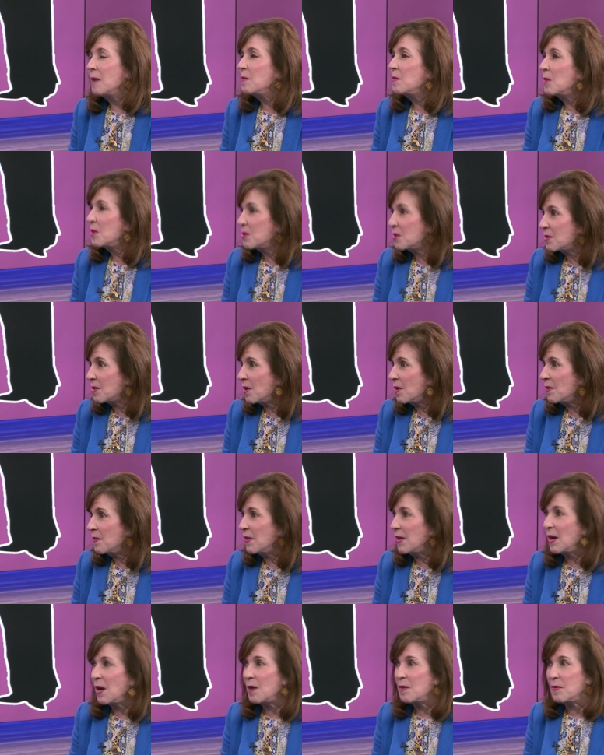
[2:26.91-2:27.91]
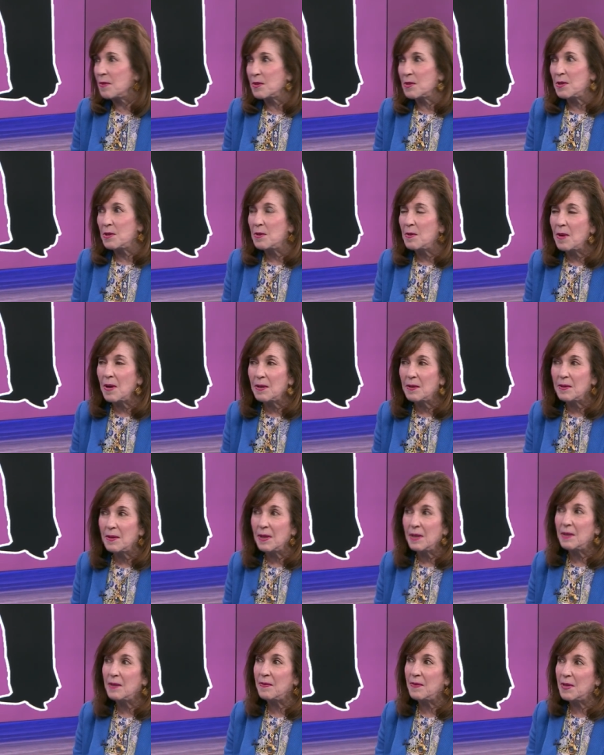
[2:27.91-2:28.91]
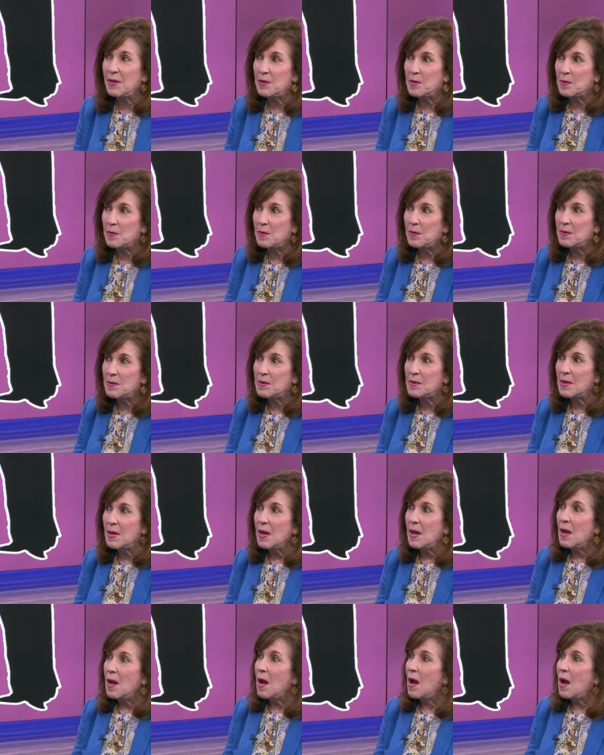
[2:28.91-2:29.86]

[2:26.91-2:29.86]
And we're serving over 200 individuals,